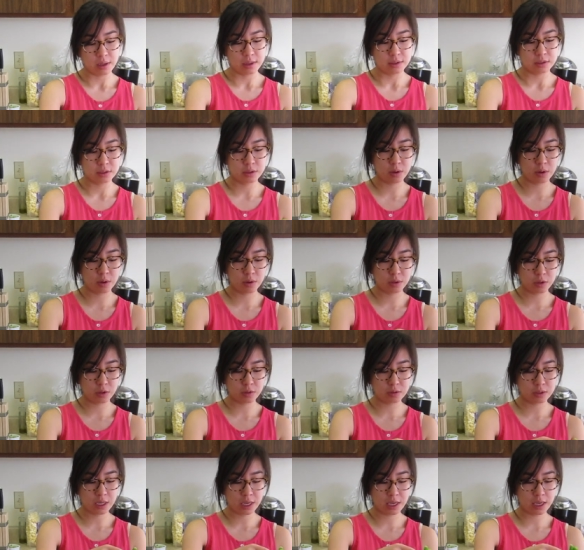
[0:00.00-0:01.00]
So
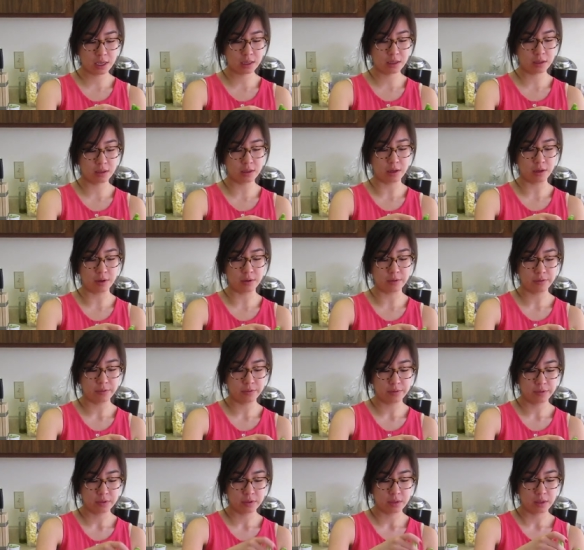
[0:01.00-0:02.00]
you take, you know,
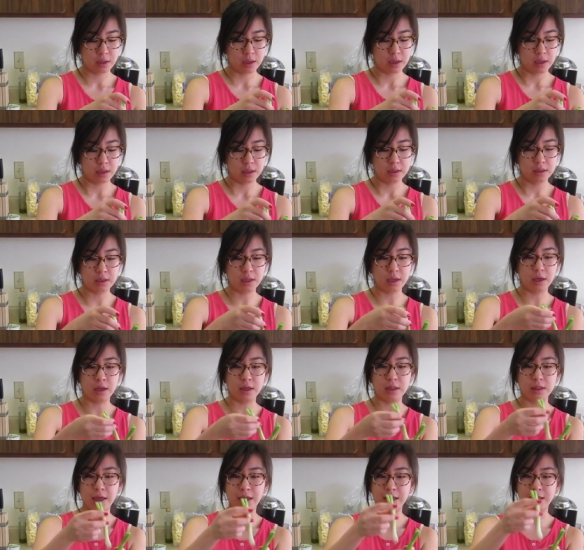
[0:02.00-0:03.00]

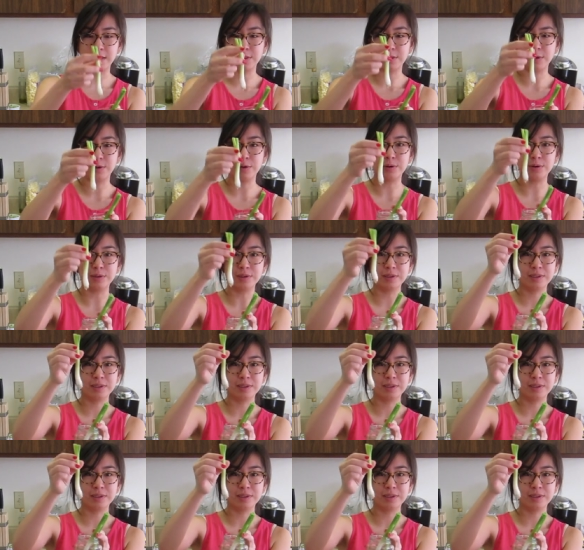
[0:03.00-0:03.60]
the like little